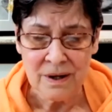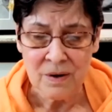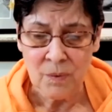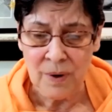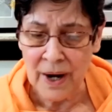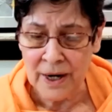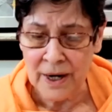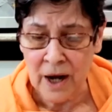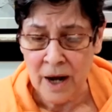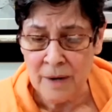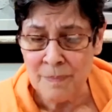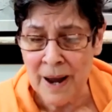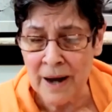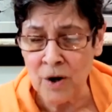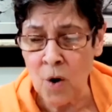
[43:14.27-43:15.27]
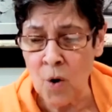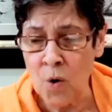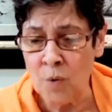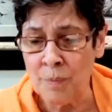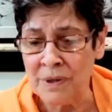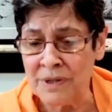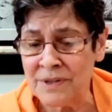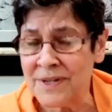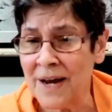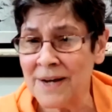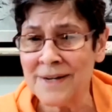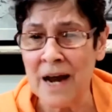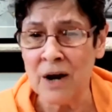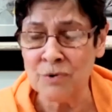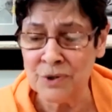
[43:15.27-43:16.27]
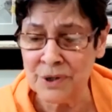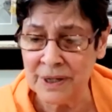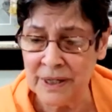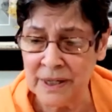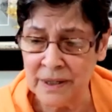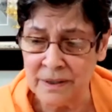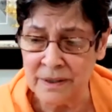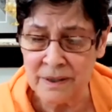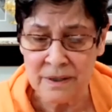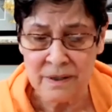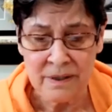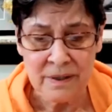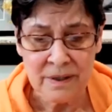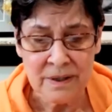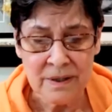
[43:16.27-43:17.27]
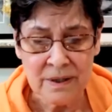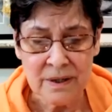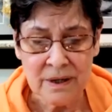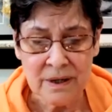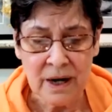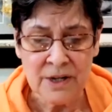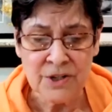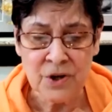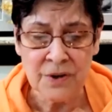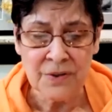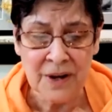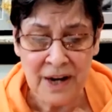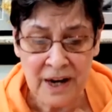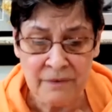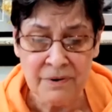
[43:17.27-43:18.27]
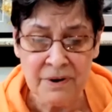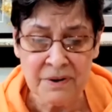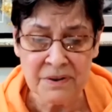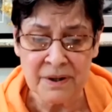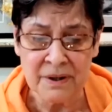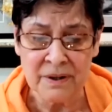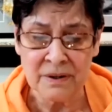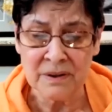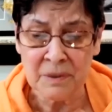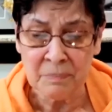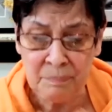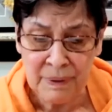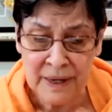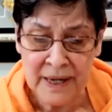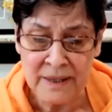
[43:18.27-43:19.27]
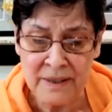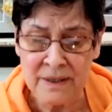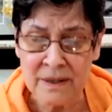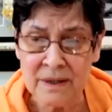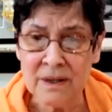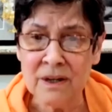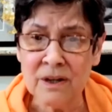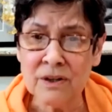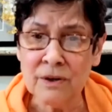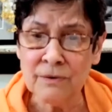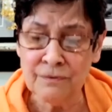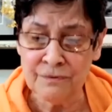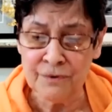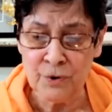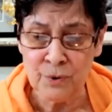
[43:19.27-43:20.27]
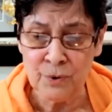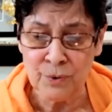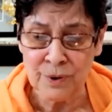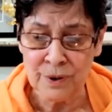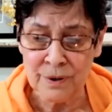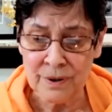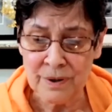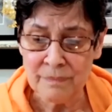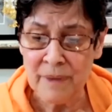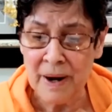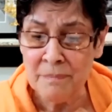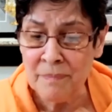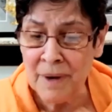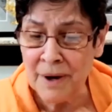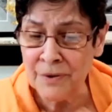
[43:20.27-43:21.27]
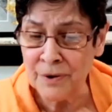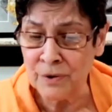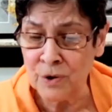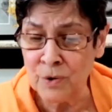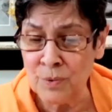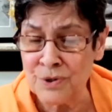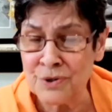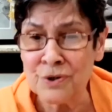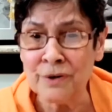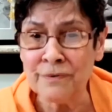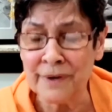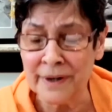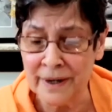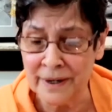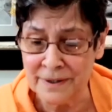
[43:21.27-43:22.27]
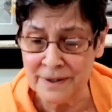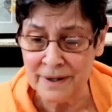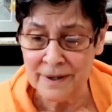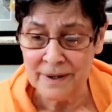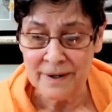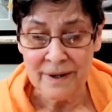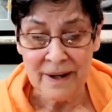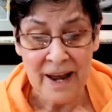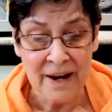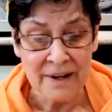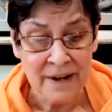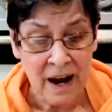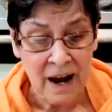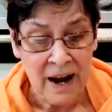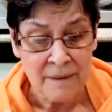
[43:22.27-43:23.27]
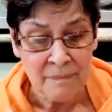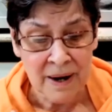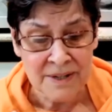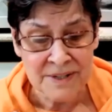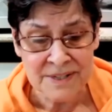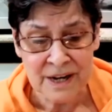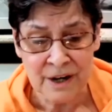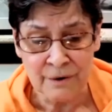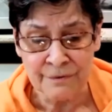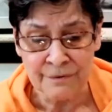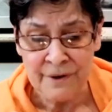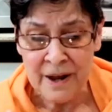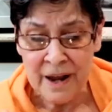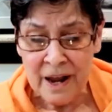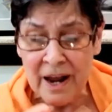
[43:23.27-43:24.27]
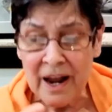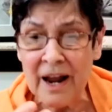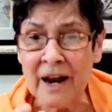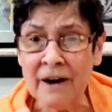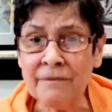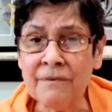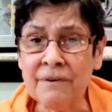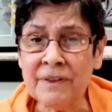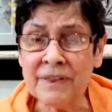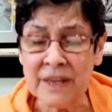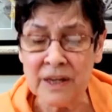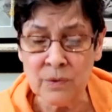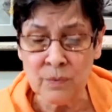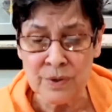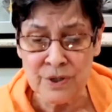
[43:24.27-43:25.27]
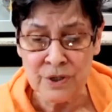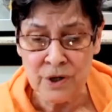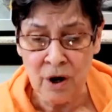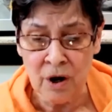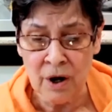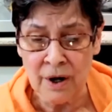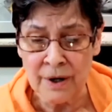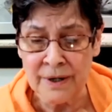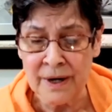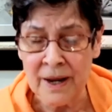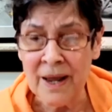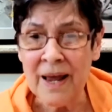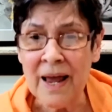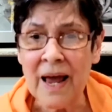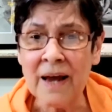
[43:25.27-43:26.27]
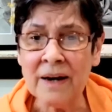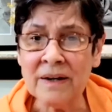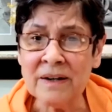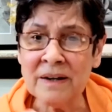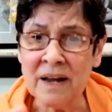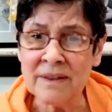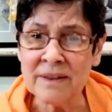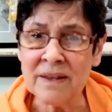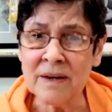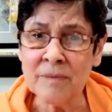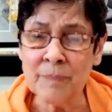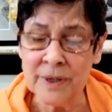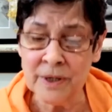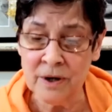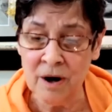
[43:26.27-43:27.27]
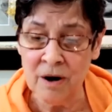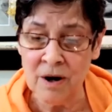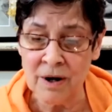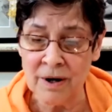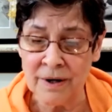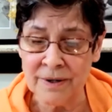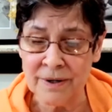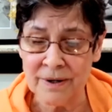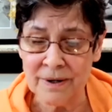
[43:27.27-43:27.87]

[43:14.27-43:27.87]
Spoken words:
When I got back home and sat down to eat, I saw that everything, the plate, the food, my mother who was serving it, and I myself, everything was God and nothing but God.